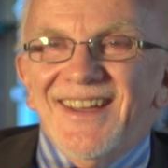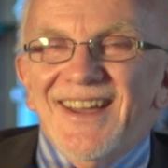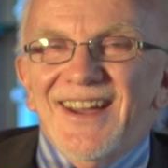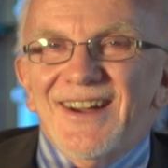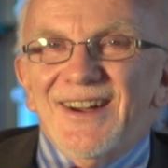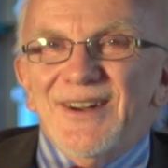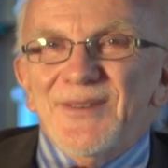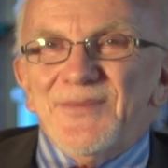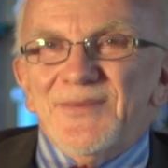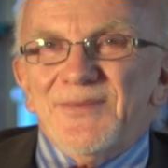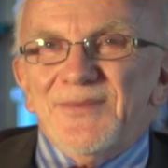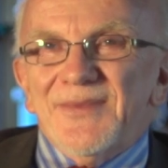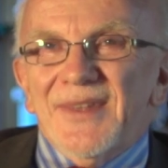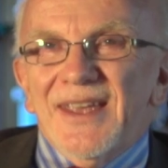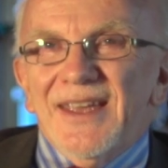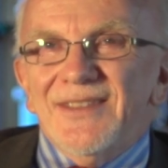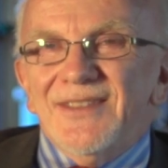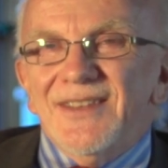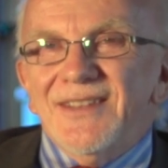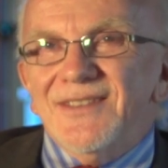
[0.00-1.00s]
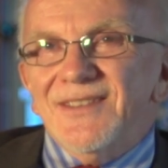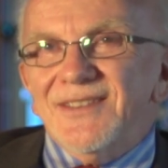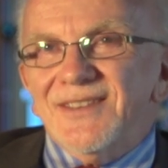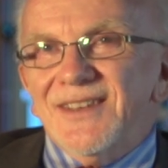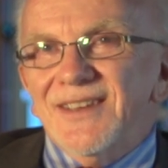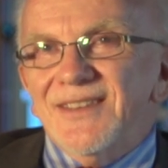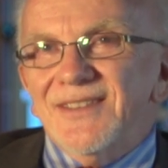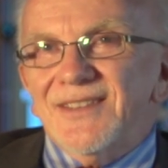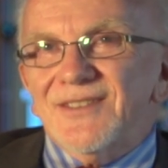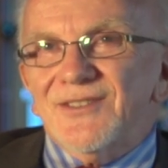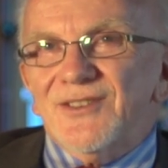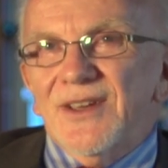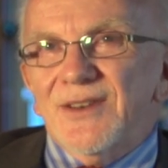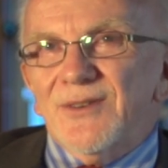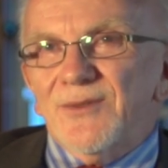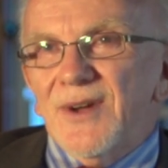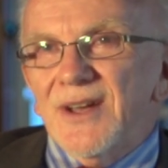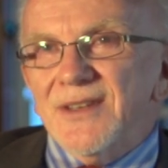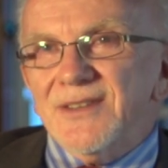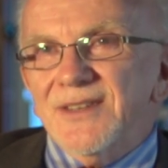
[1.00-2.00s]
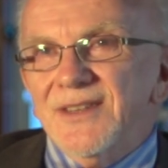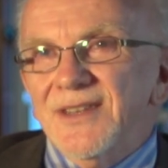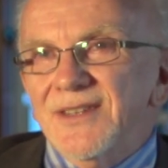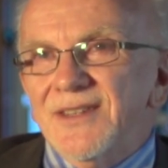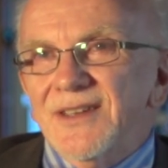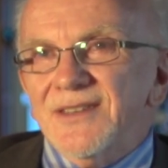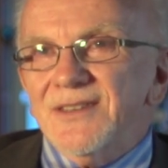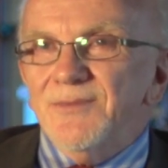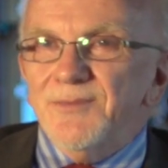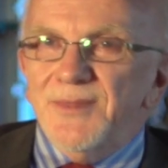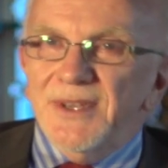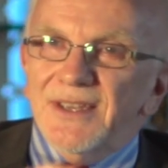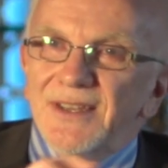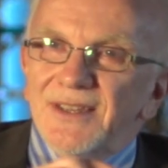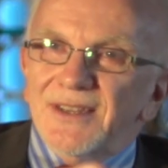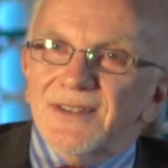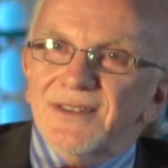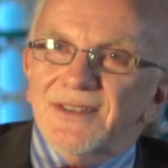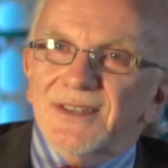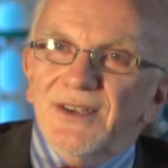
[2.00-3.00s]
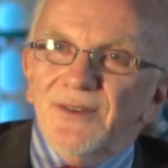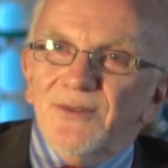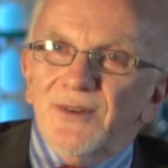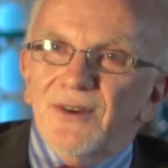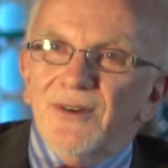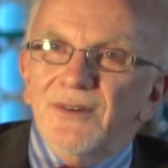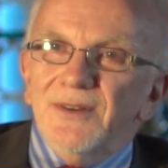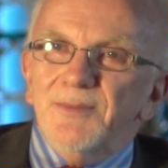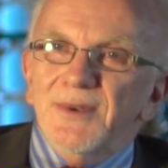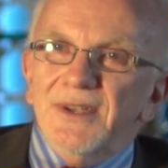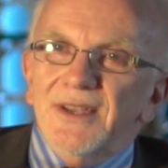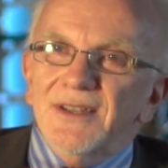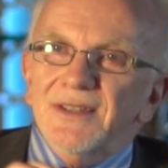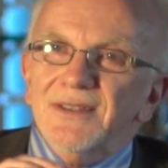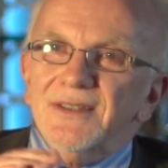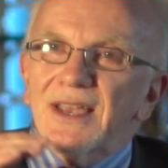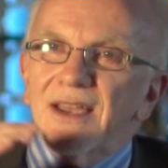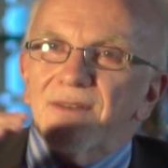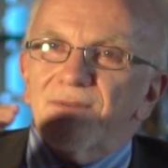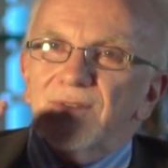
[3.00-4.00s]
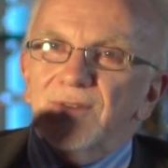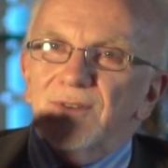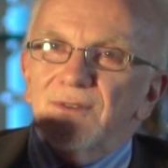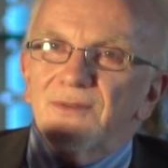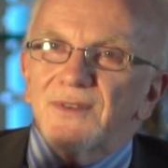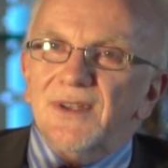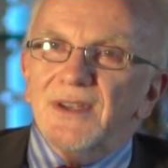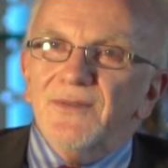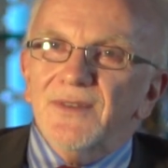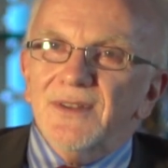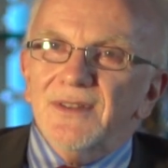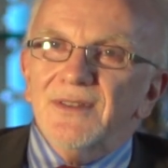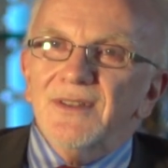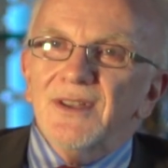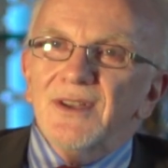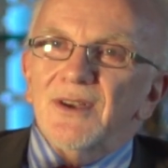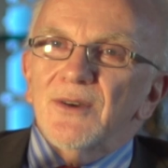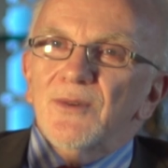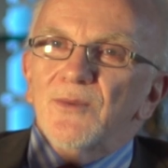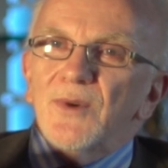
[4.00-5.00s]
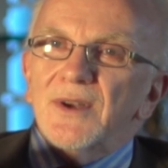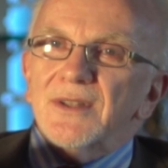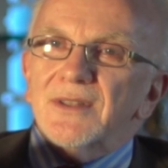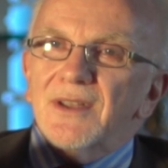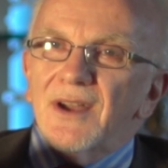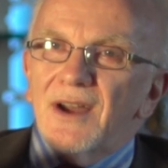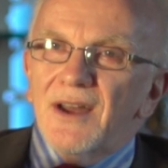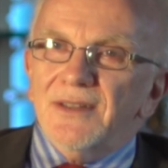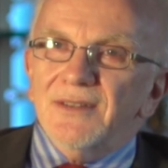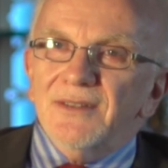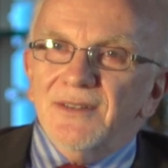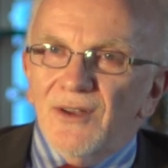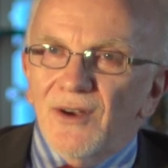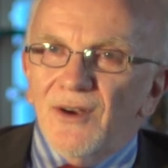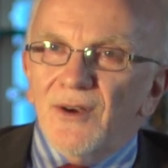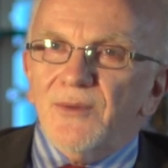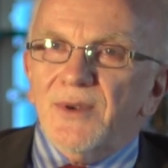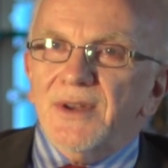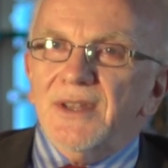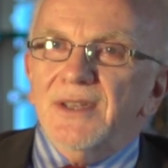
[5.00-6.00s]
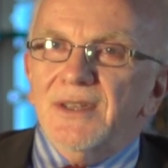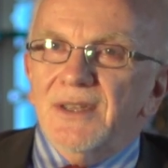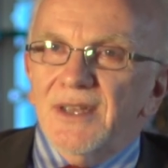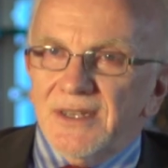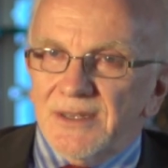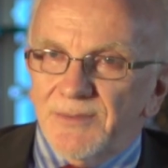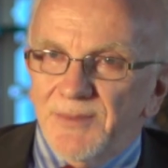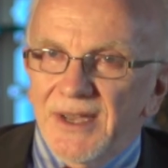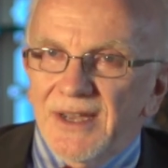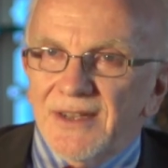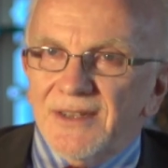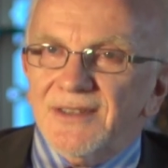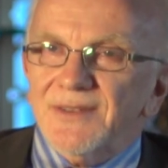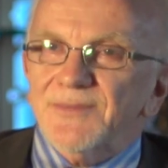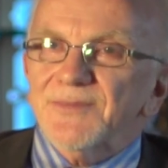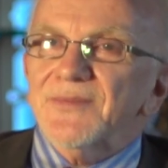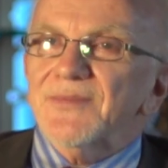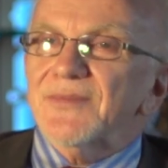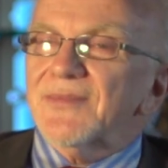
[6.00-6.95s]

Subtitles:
And then to say that generosity doesn't begin at zero, it begins after you've given what God already expects.